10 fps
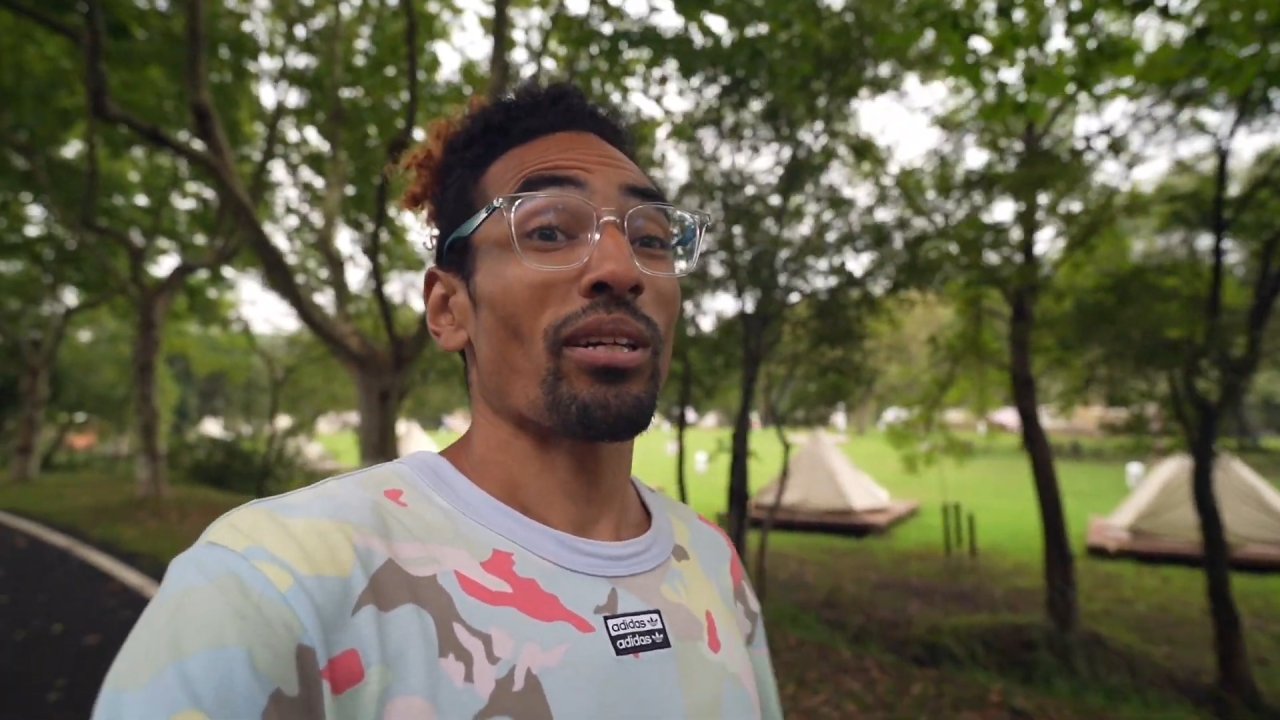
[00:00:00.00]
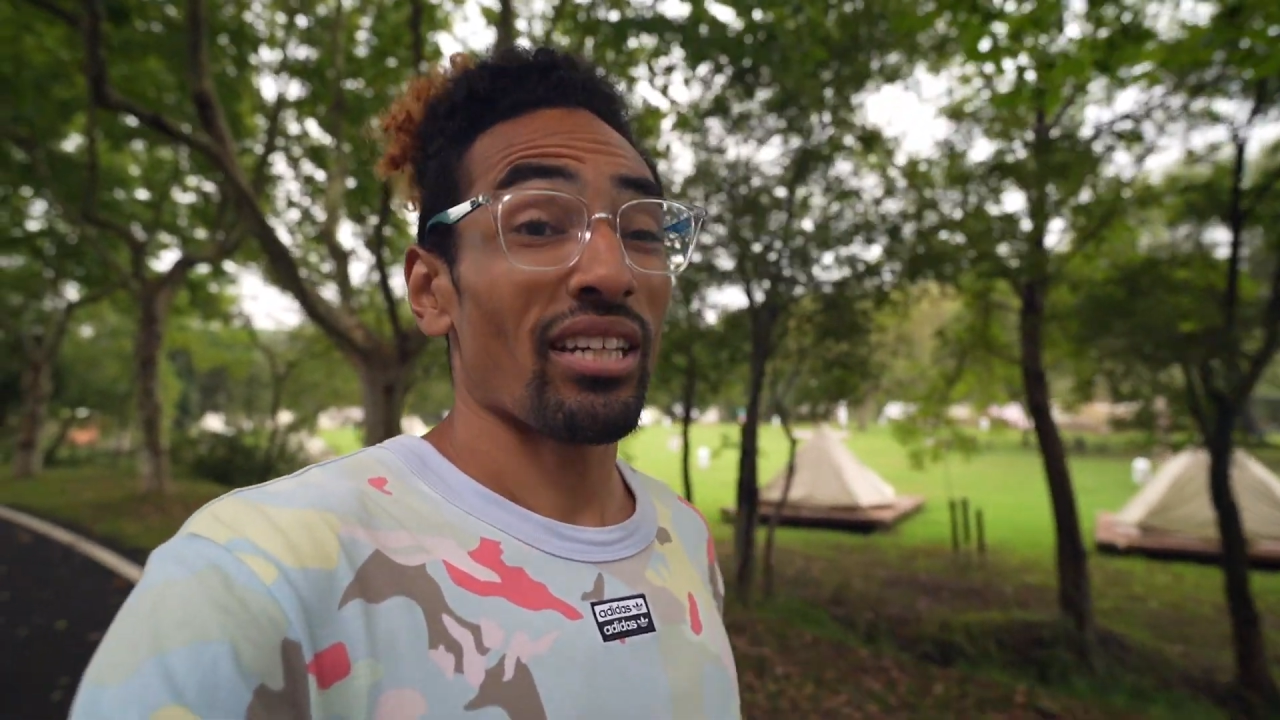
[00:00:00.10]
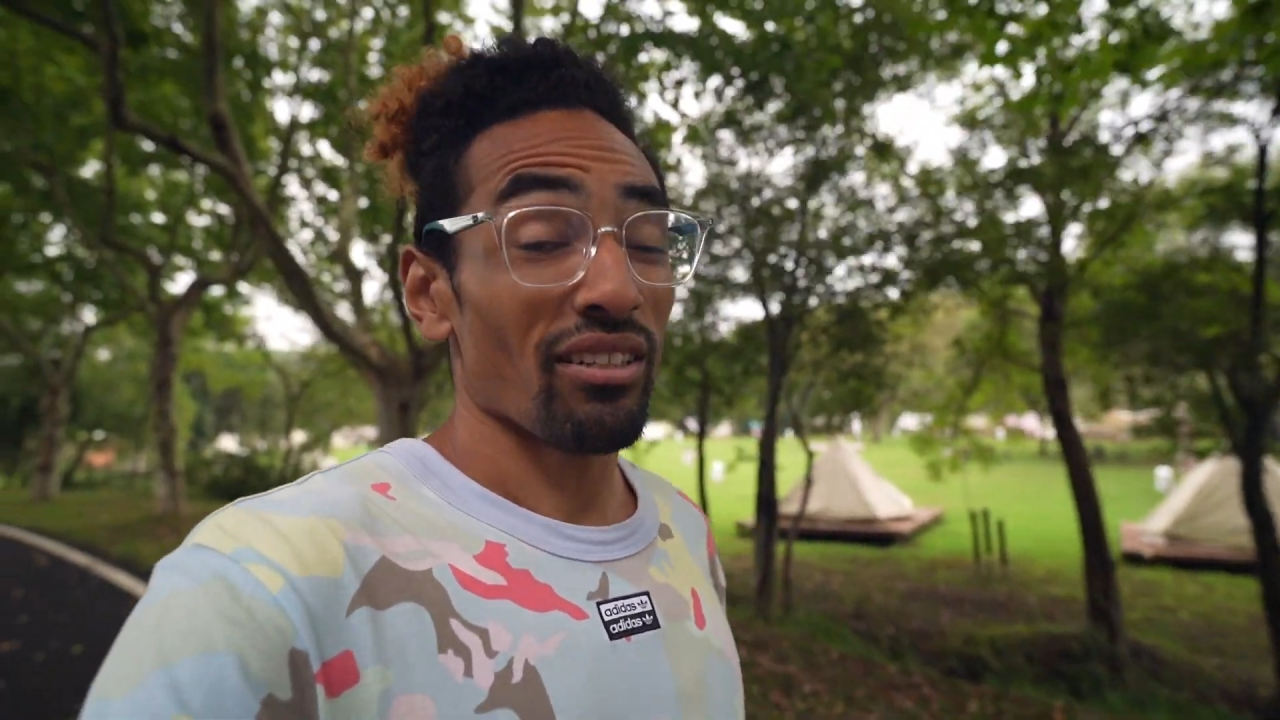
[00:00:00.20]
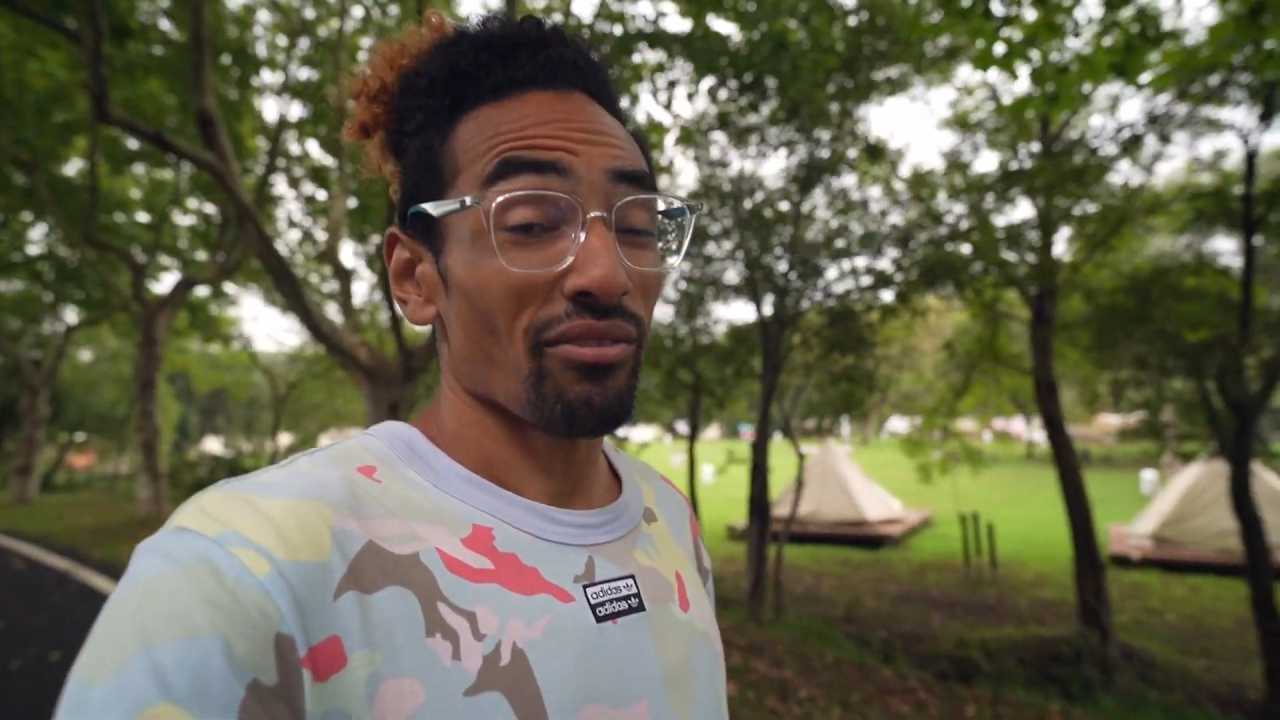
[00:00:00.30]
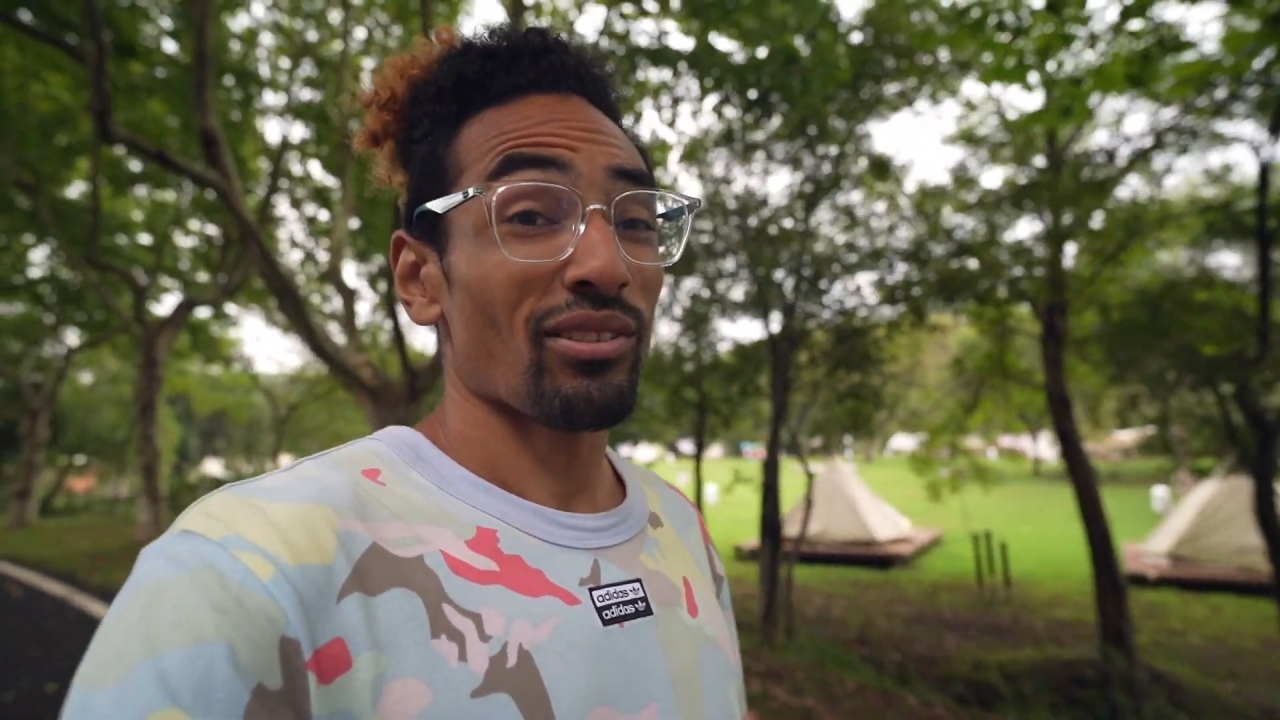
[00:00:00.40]

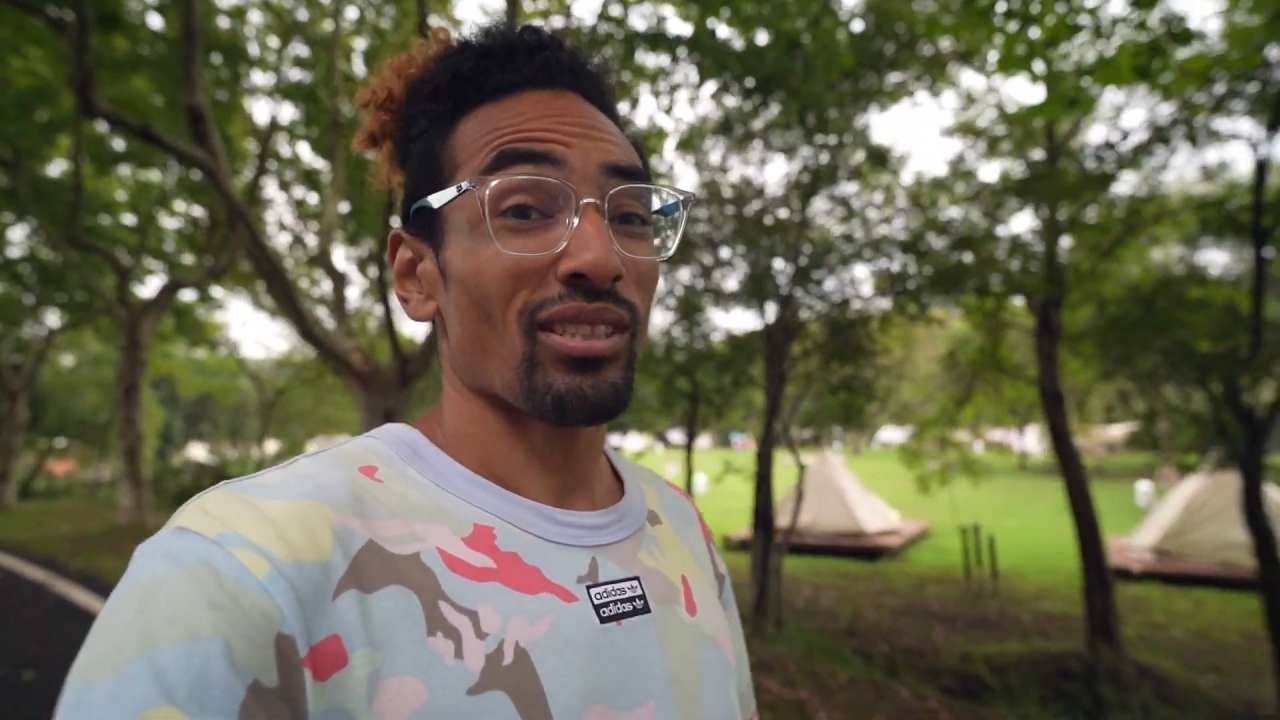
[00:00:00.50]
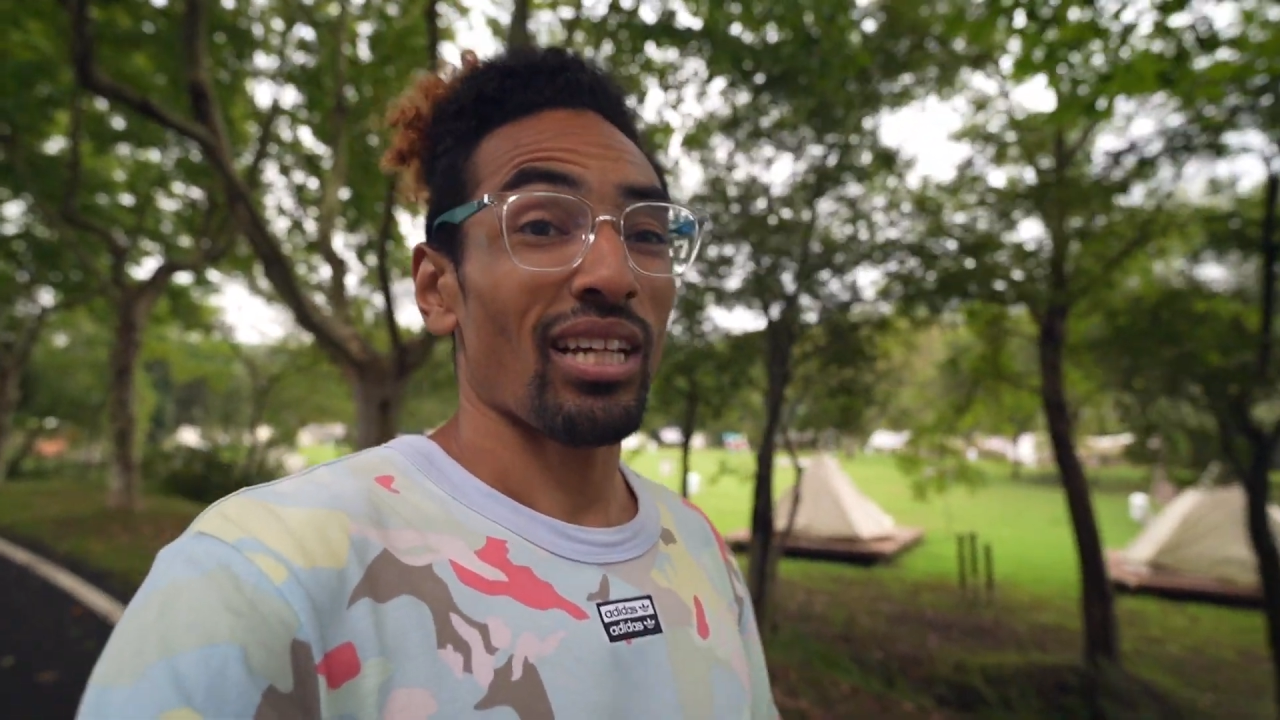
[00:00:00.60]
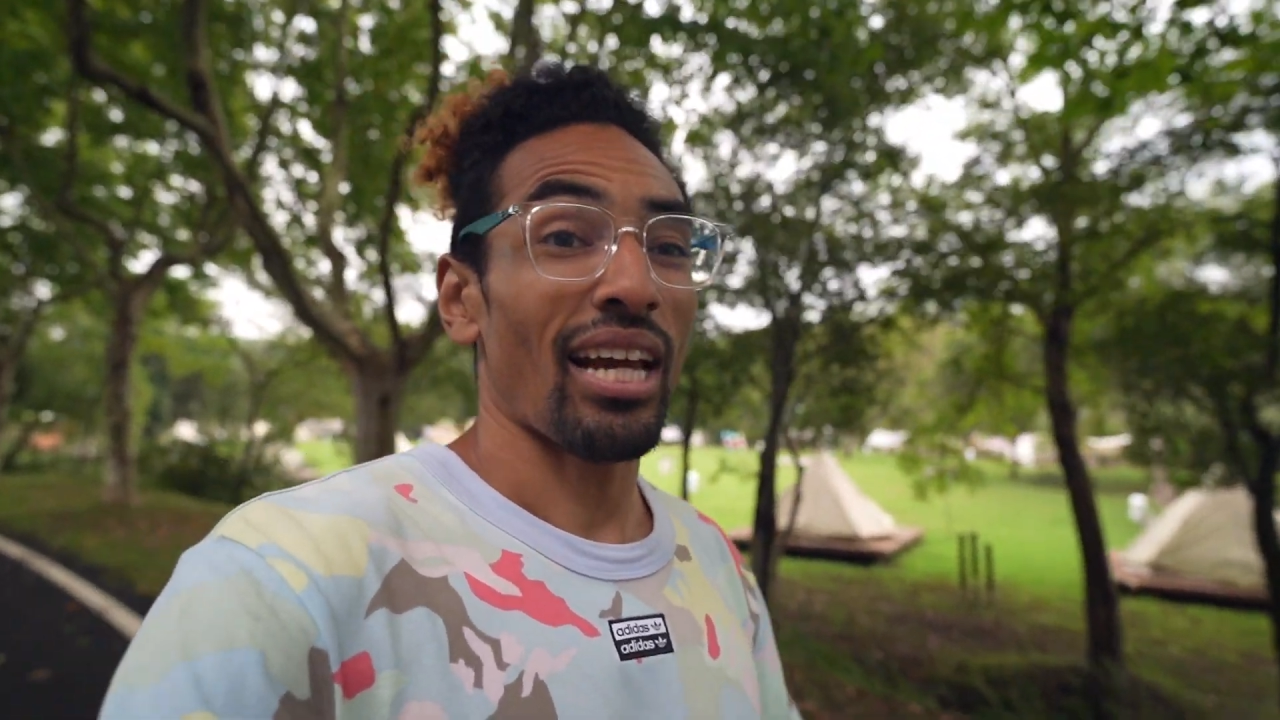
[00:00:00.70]
gifts